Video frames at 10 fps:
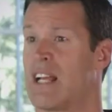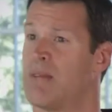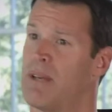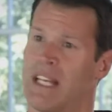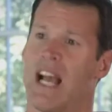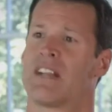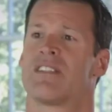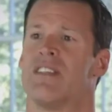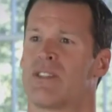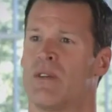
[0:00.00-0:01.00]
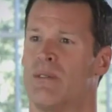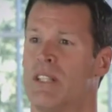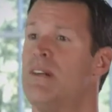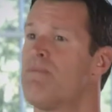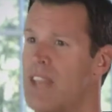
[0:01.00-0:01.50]
I could be an excellent
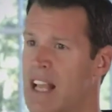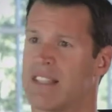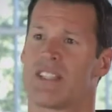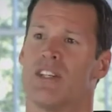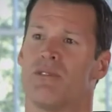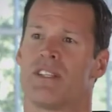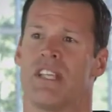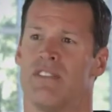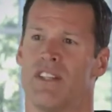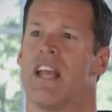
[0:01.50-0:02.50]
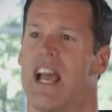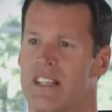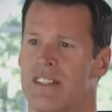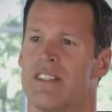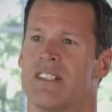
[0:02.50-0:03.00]
swimmer and still receive an
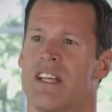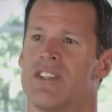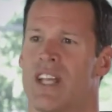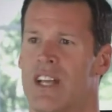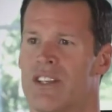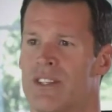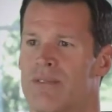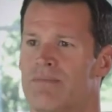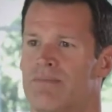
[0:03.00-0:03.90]
excellent education.